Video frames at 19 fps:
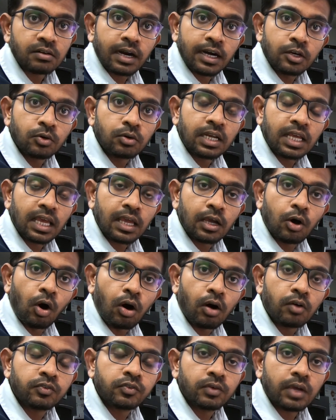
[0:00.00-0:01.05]
try to take
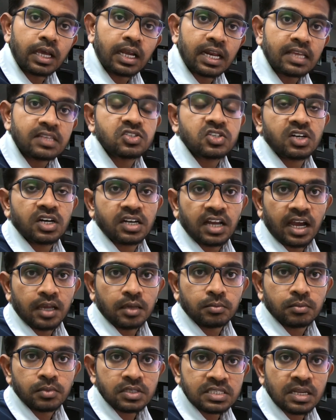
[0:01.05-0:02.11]
off an extra
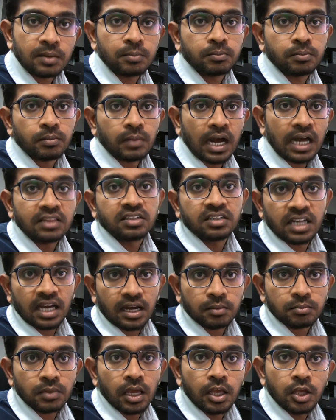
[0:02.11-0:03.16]
time, some other
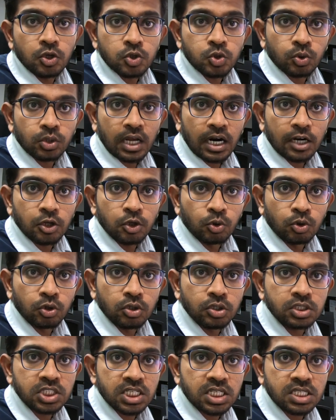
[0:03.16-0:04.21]
time, so that you could